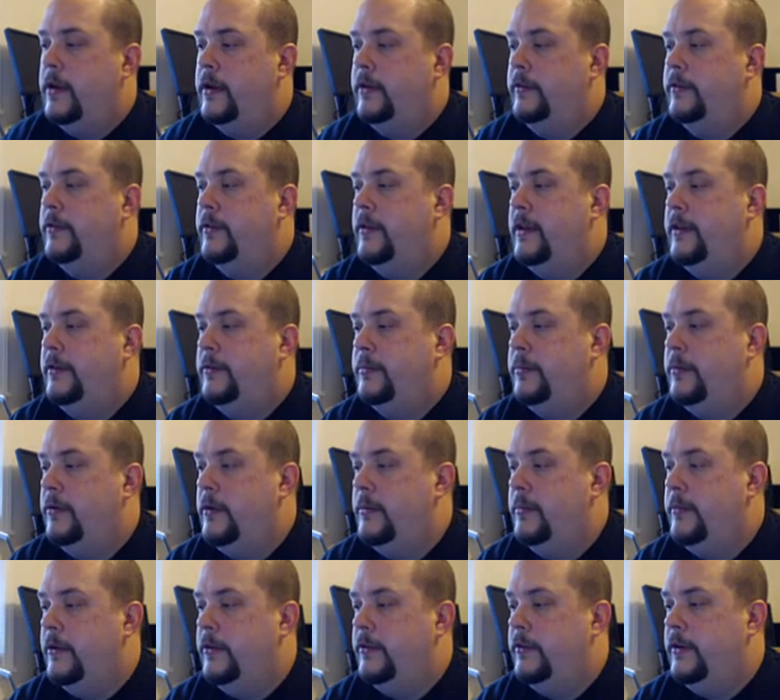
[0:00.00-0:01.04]
okay, so that's
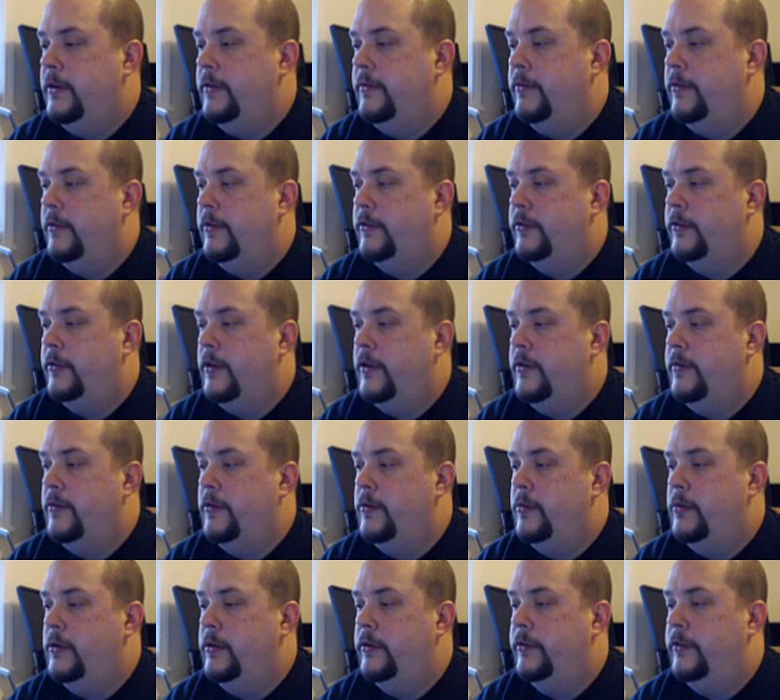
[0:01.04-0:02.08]
pretty much it for the
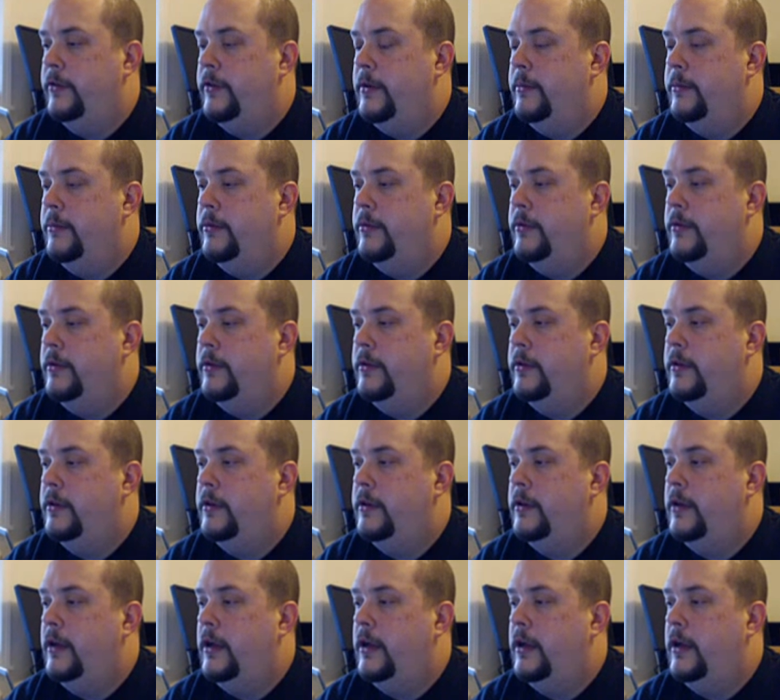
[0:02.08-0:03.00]
server. Real simple.